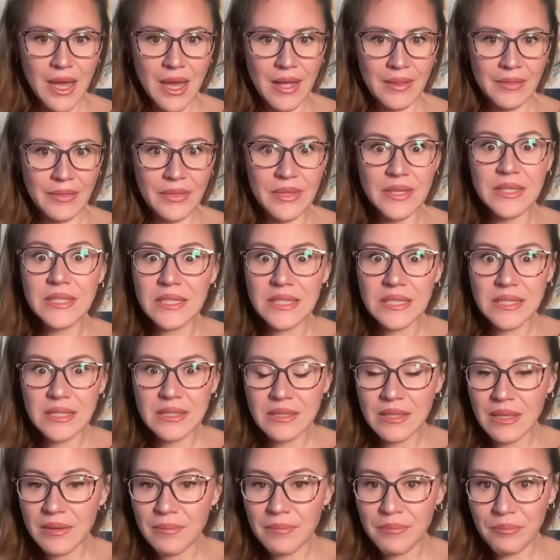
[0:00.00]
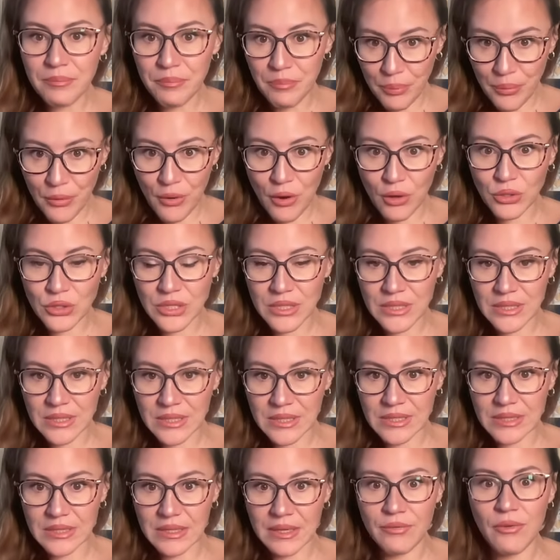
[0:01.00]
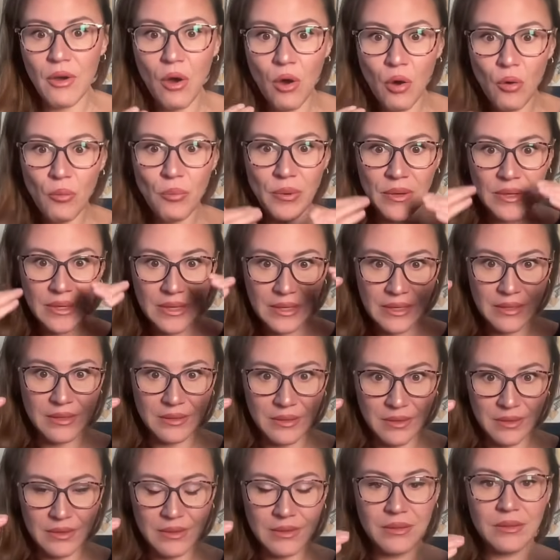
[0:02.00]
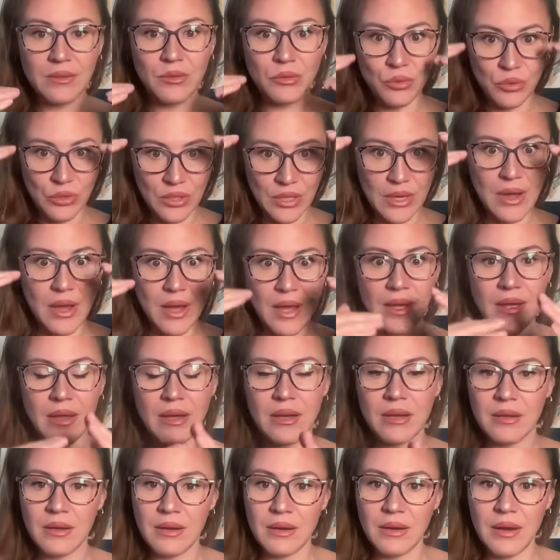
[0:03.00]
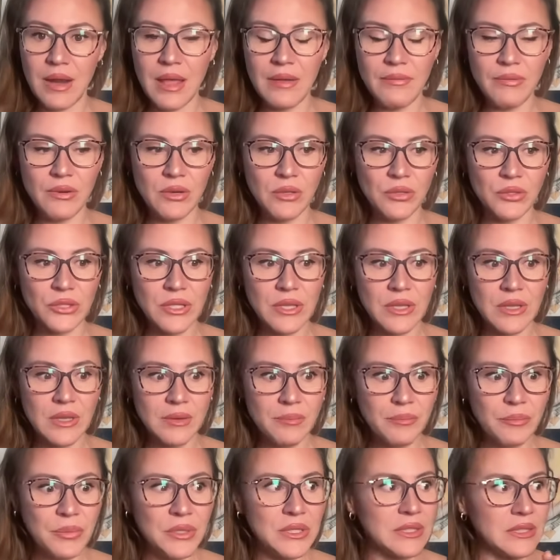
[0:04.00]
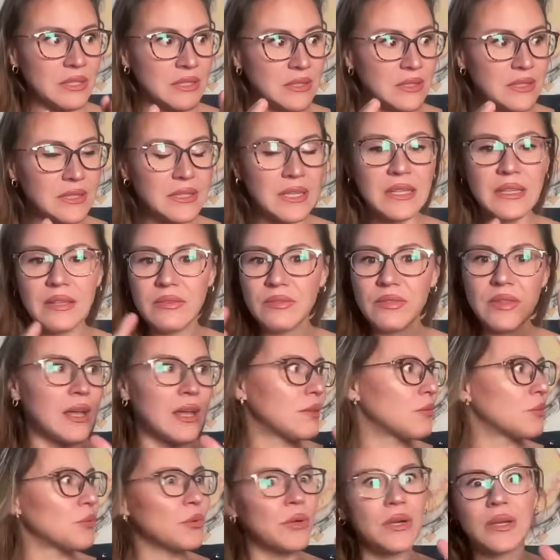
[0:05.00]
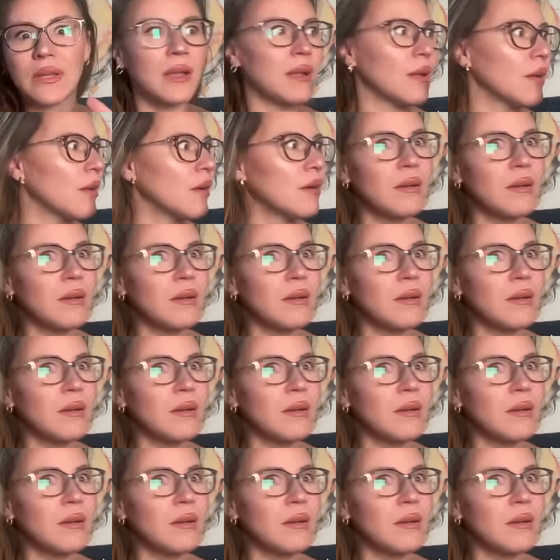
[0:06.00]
This is the processes of opening to the higher levels. But instead of that, we're like,